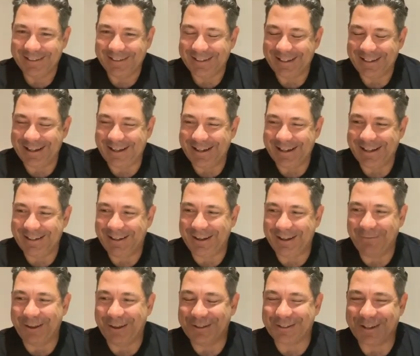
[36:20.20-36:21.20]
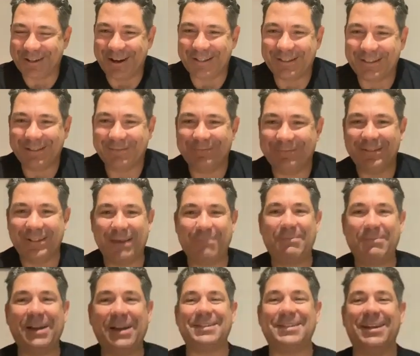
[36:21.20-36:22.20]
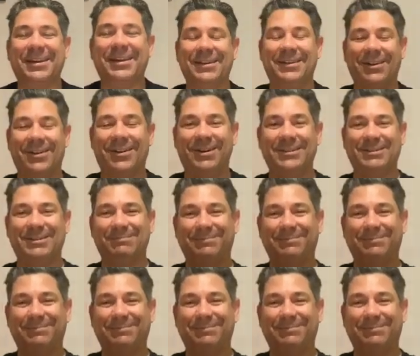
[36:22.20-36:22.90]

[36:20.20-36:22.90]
Love those guys. Get back together, guys.